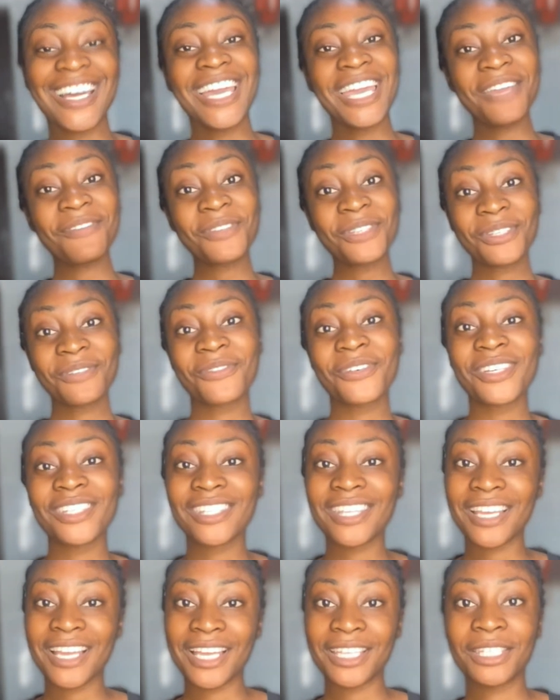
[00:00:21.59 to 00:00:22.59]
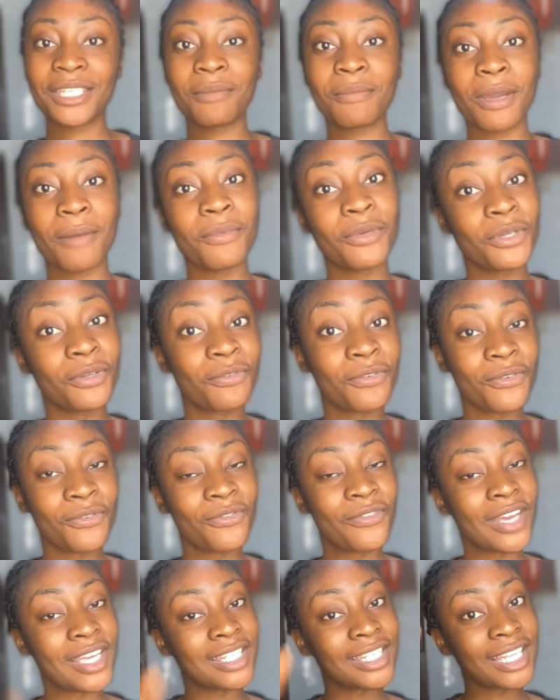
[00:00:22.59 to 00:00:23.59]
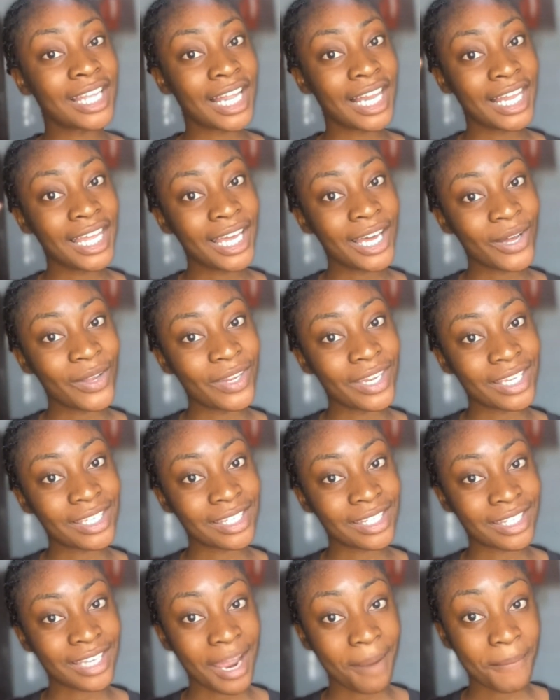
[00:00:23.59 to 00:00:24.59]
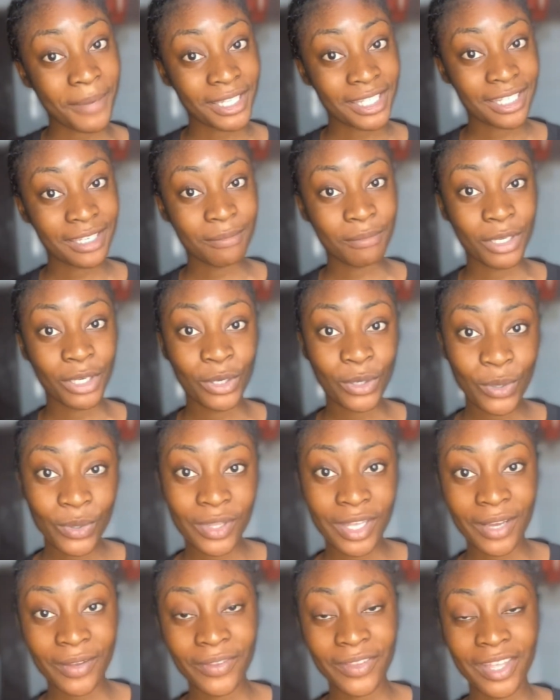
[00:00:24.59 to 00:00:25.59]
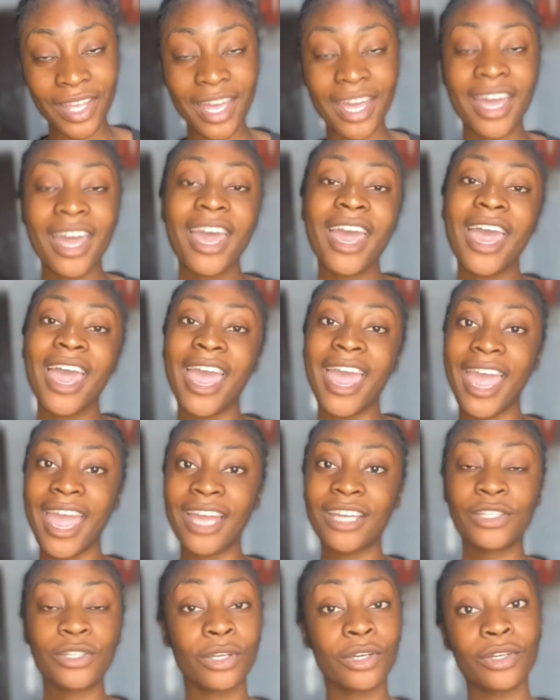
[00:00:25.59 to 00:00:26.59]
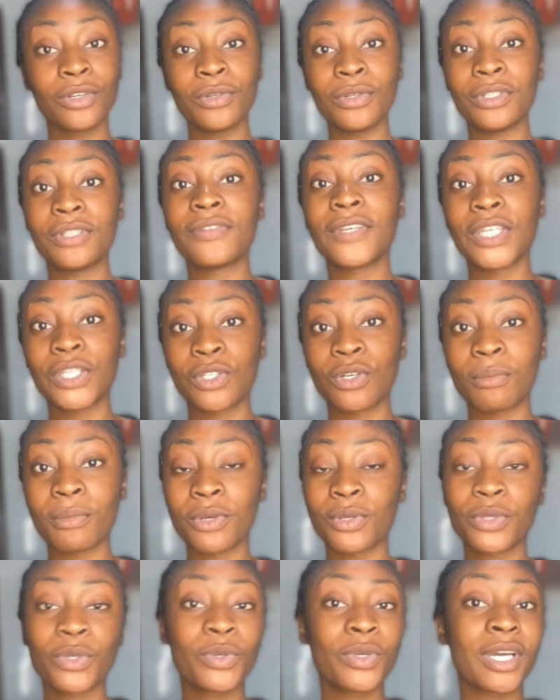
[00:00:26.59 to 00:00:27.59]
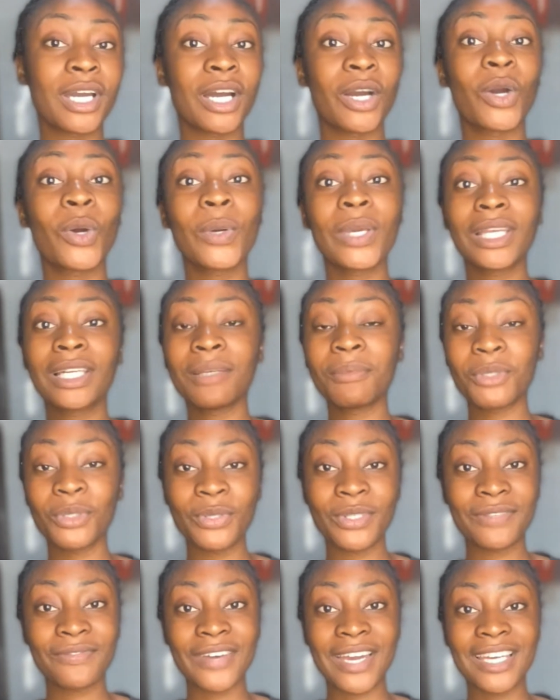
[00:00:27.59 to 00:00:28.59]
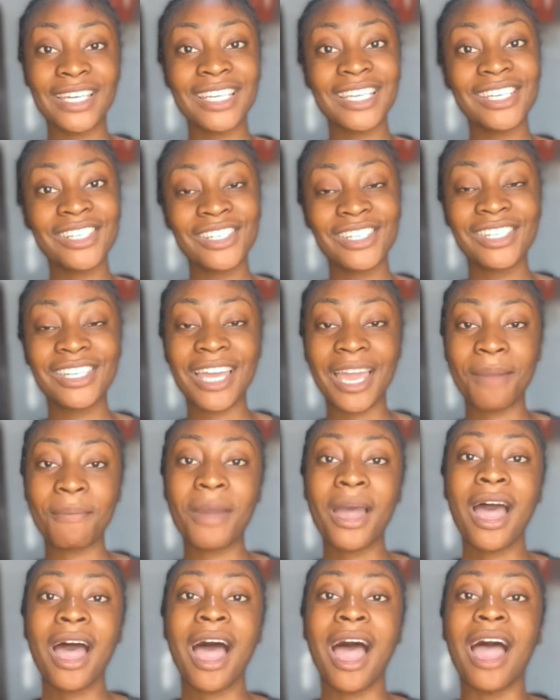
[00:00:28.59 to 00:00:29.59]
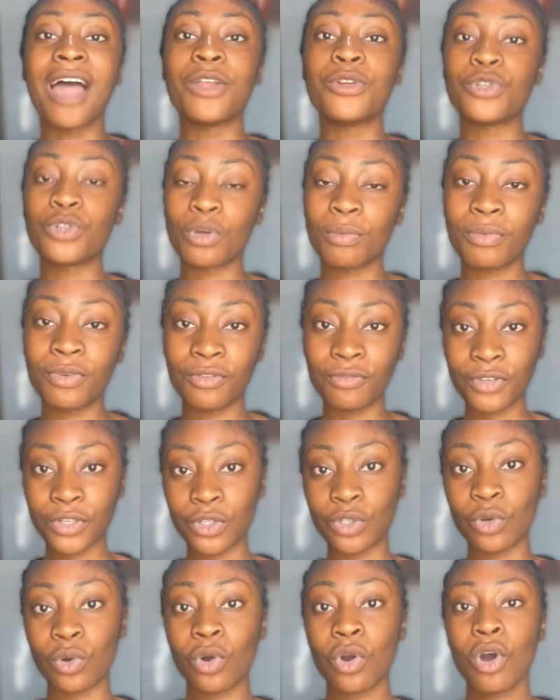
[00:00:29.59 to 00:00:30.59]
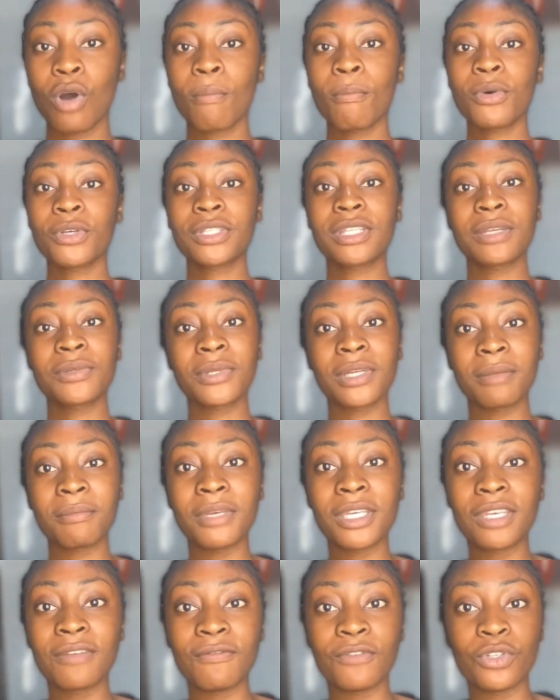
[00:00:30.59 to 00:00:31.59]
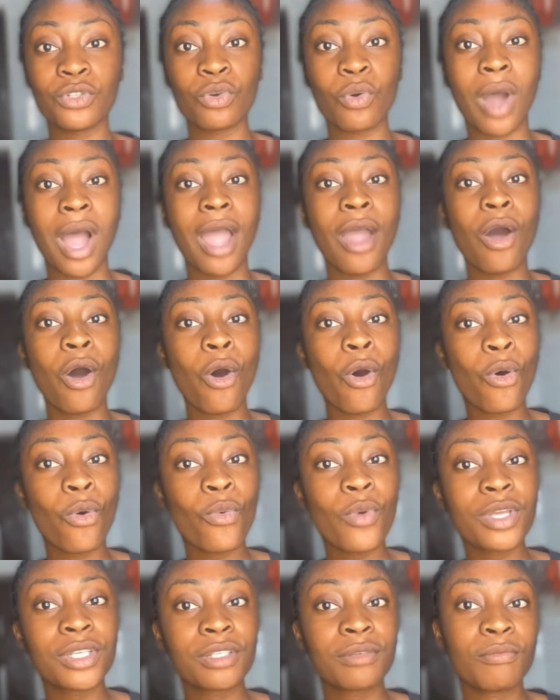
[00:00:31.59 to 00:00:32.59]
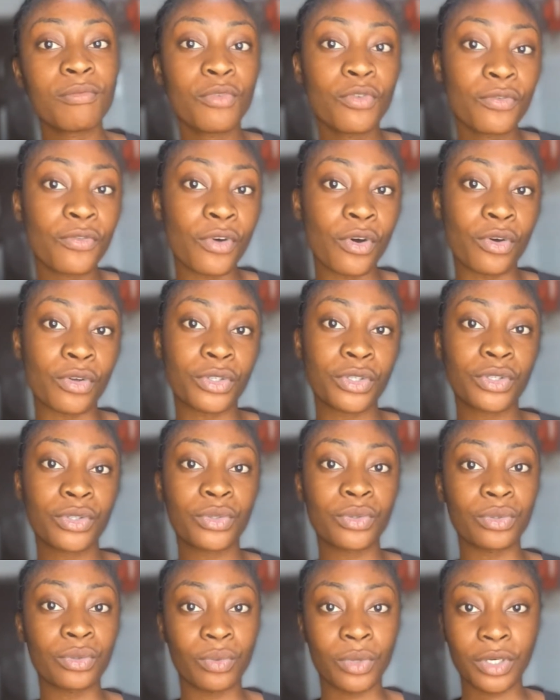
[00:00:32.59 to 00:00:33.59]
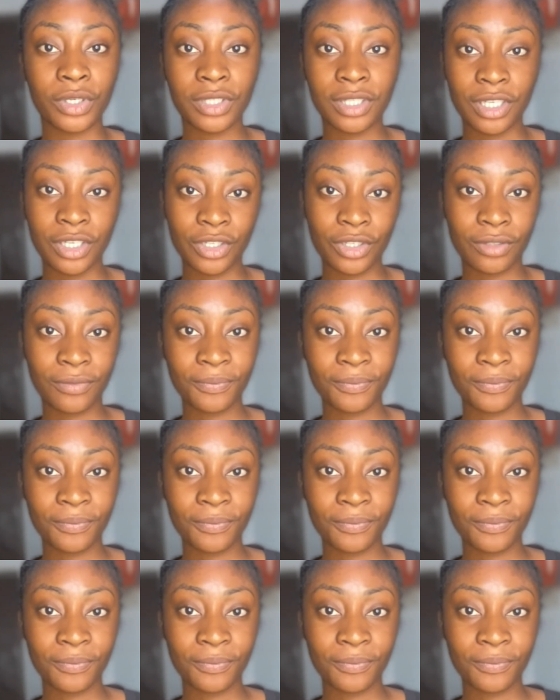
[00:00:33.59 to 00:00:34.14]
If this is the first time you are seeing my beautiful face, click on that subscribe button below down there and turn on the notification bell so you can quickly be notified each time I drop a video. Most times when I'm making video, I always move us to the workstation.